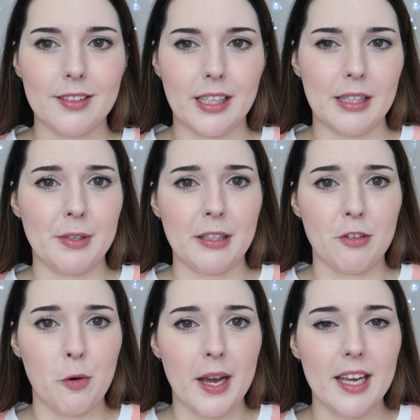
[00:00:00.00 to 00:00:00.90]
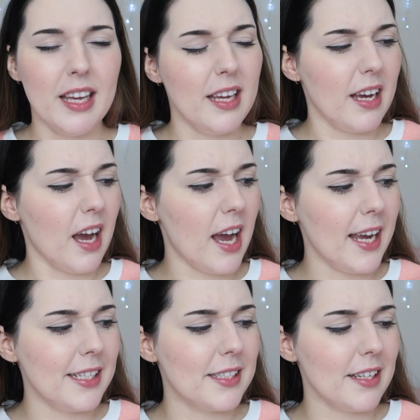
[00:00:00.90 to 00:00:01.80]
get them right the wrong way.
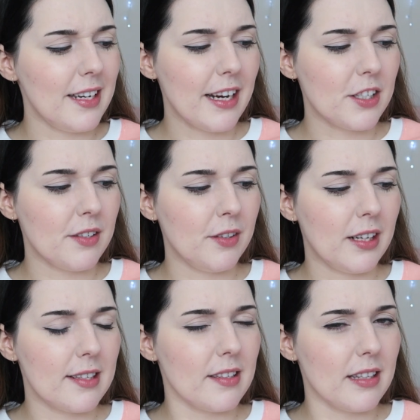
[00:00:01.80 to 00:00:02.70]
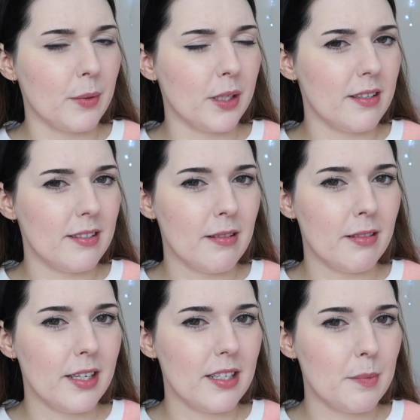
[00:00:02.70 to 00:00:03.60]
I didn't actually realize that they were going to
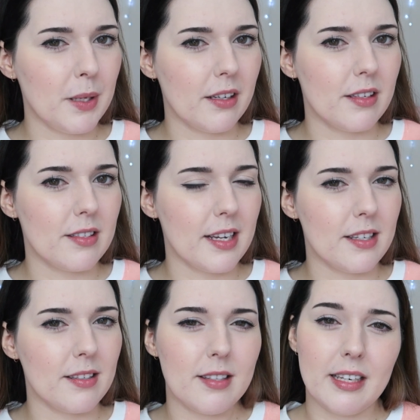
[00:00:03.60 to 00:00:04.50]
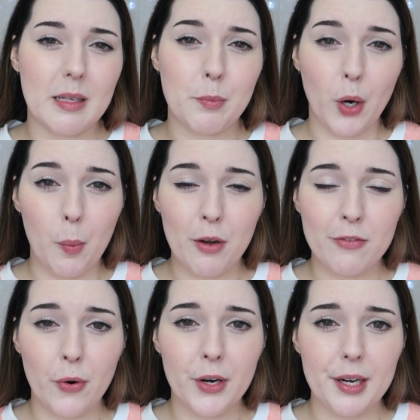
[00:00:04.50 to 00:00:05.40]
send these because I didn't see any promo
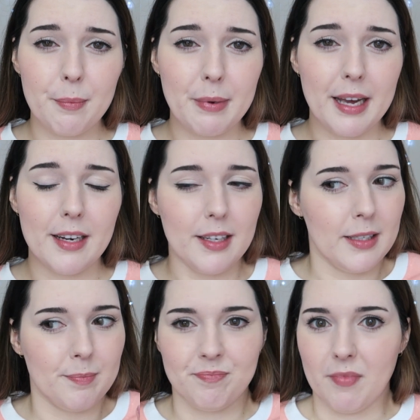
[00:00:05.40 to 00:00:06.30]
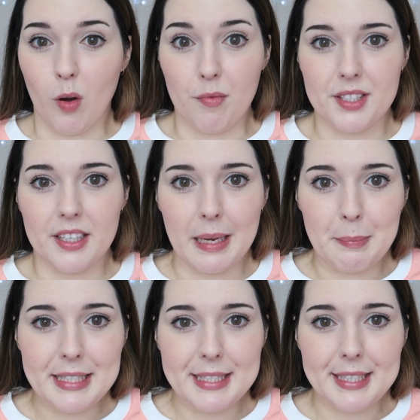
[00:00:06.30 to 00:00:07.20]
for it, but obviously I
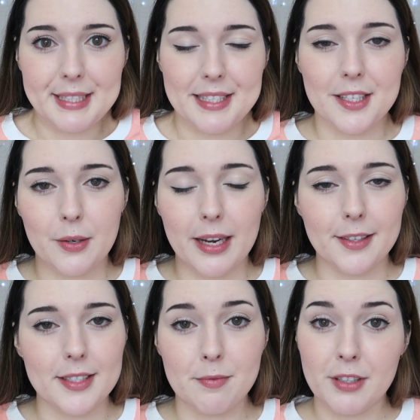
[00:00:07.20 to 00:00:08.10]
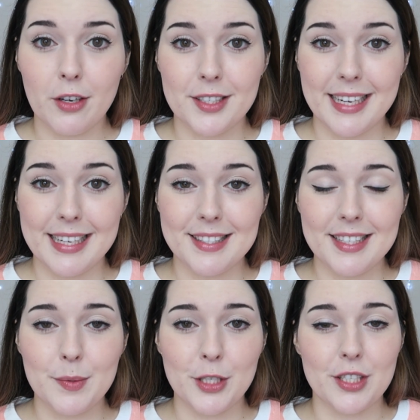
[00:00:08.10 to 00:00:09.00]
missed it. So I got some free contact
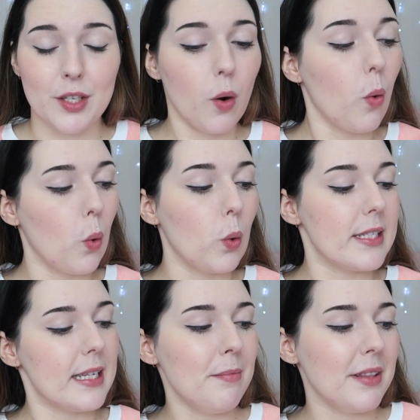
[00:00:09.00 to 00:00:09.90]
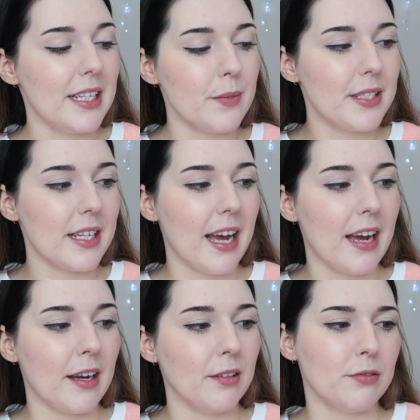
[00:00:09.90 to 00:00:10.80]
lenses, which is awesome. These ones
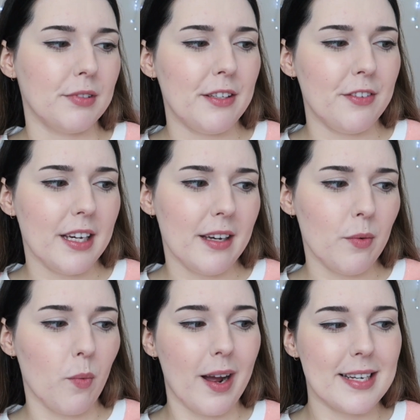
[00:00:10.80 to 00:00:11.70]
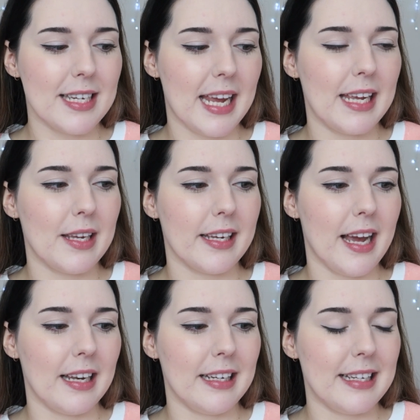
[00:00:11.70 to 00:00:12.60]
are Revia one day
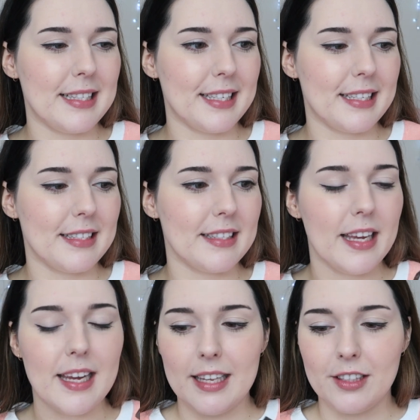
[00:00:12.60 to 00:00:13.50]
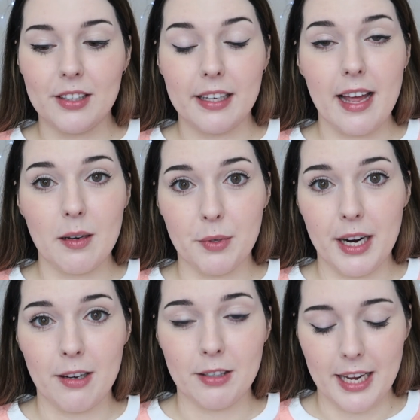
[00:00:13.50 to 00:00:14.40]
color lenses. They're in the color
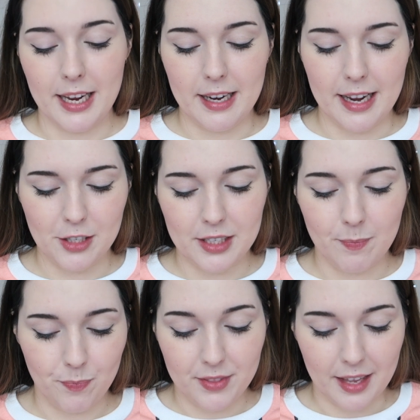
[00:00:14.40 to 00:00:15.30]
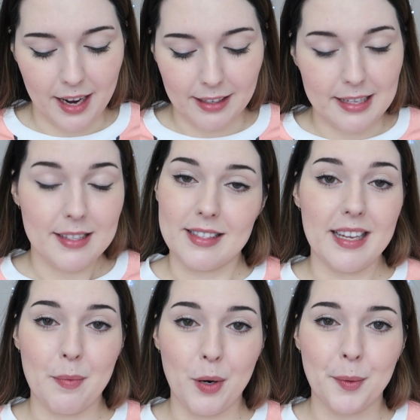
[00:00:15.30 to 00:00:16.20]
brown and actually they are lenses
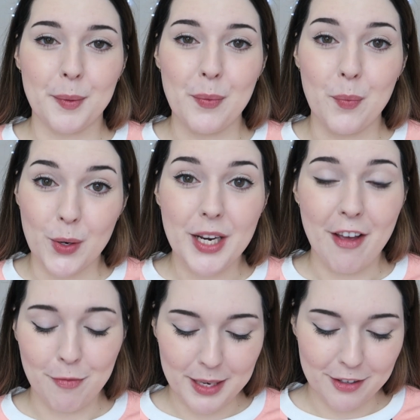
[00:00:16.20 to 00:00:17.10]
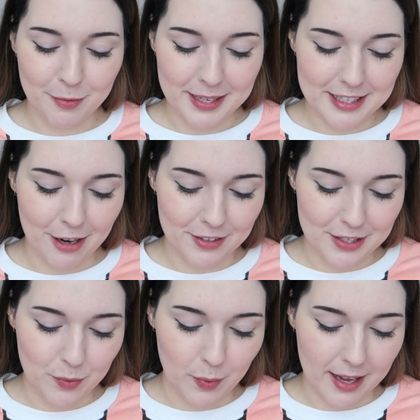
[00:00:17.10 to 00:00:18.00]
that I probably would have picked for myself
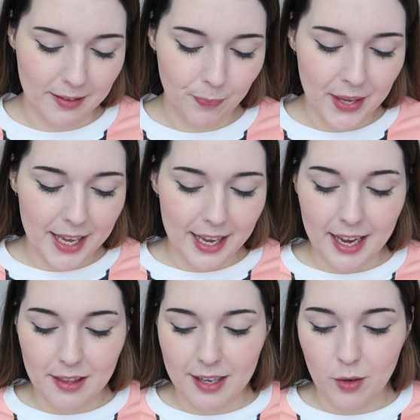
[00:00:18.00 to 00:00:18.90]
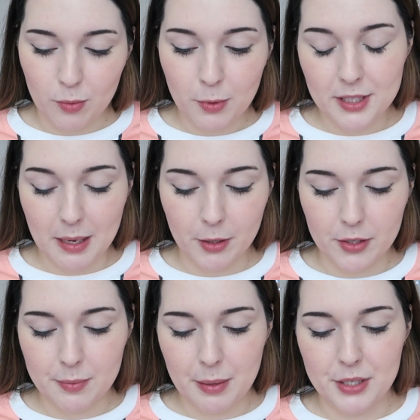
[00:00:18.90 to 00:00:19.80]
as well. And they almost came
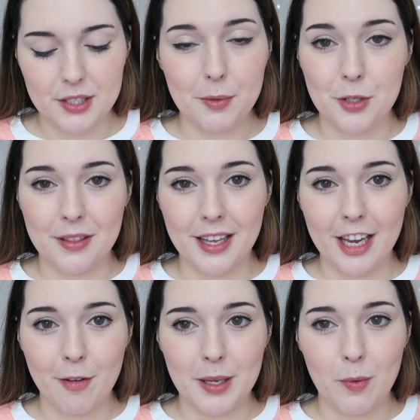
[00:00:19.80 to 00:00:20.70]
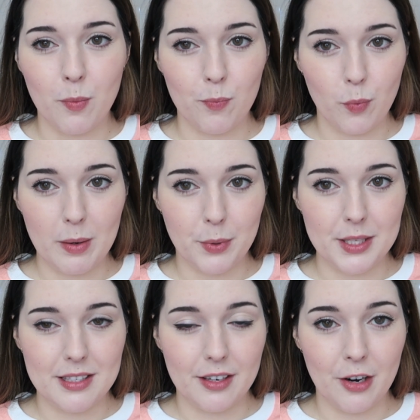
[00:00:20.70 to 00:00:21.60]
close to my prescription. They gave me
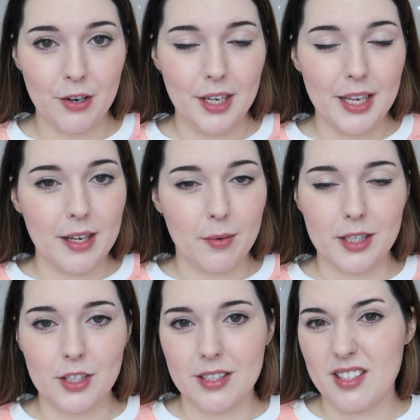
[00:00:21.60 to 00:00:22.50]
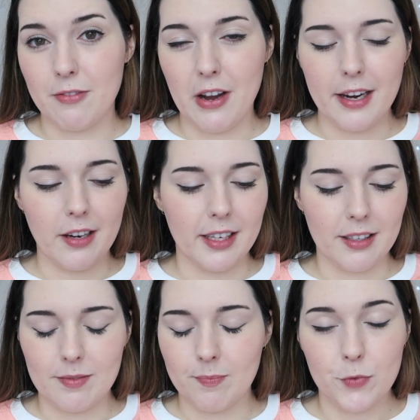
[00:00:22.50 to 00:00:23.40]
1.0, which is fine. I
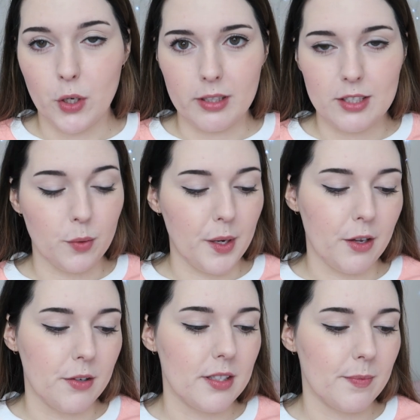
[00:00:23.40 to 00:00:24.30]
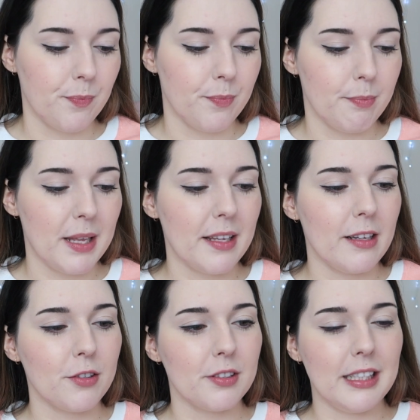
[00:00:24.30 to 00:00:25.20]
can totally still wear those, but they
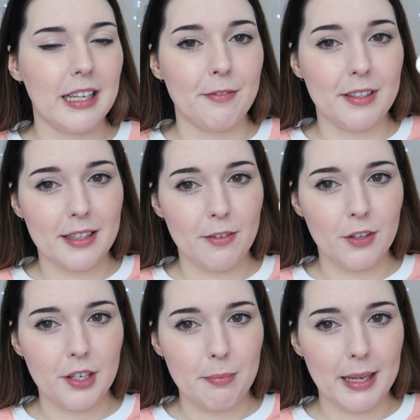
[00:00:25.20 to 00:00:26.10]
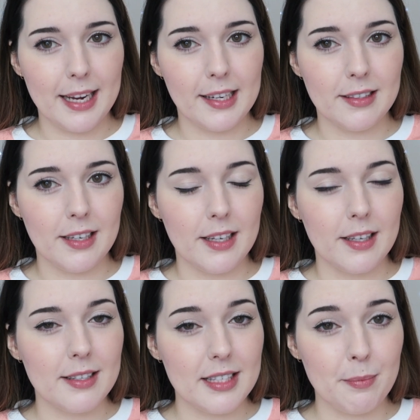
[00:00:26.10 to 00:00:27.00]
look really lovely. They're very plain,
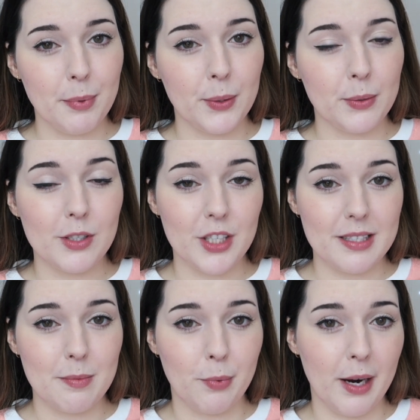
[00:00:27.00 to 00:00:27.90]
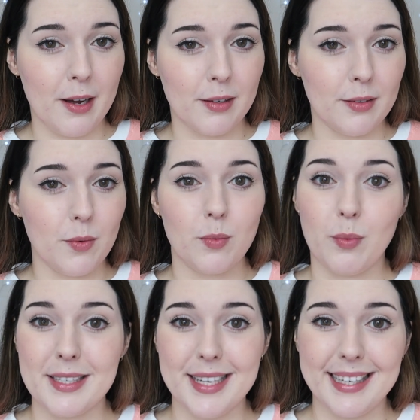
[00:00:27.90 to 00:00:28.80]
simple, just brown
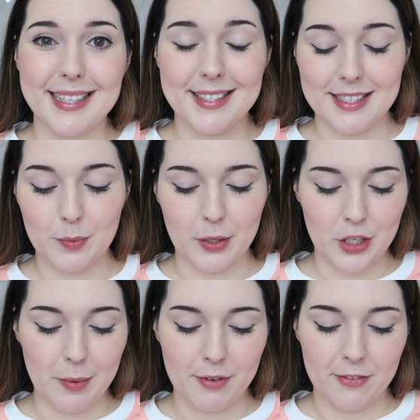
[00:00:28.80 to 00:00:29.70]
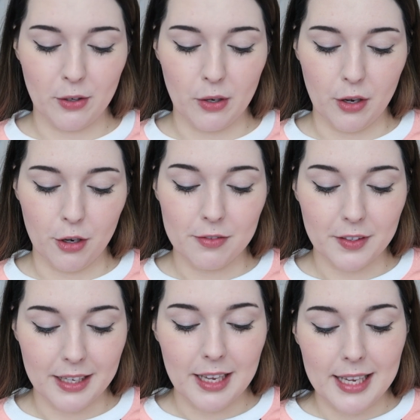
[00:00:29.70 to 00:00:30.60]
one day lenses, which I prefer
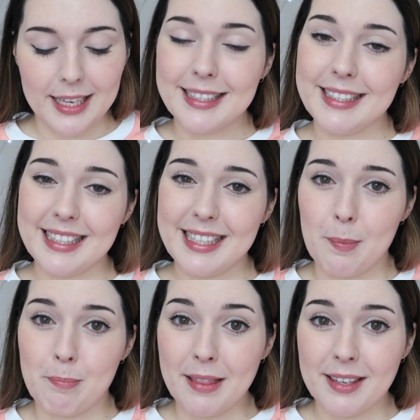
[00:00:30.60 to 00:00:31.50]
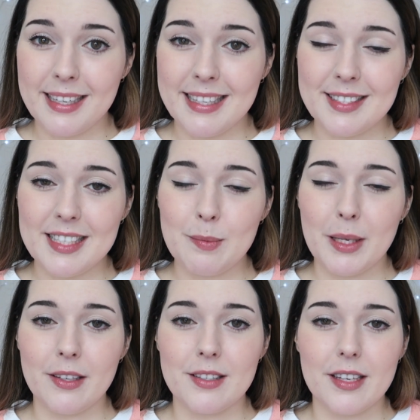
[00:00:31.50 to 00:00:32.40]
over yearly and monthly lenses
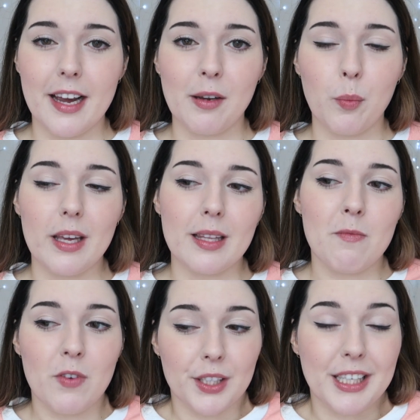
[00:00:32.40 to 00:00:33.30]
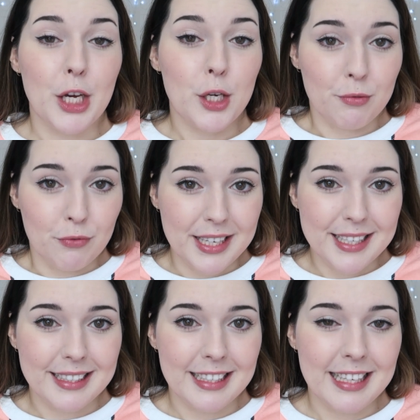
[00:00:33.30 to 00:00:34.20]
because I wear them very
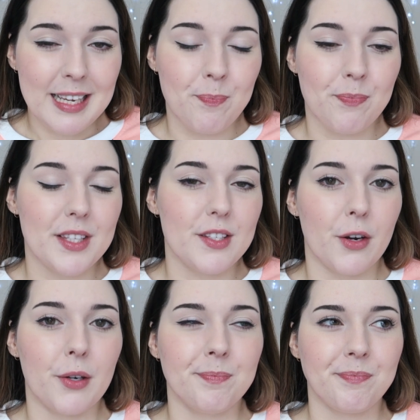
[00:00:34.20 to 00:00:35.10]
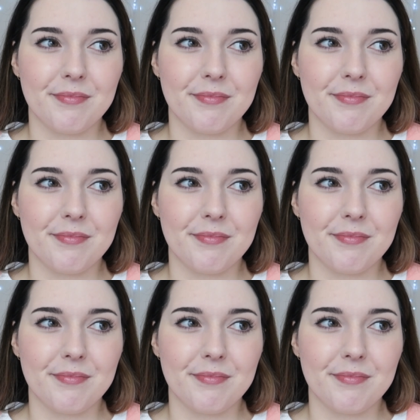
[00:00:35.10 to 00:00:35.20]
irregularly. So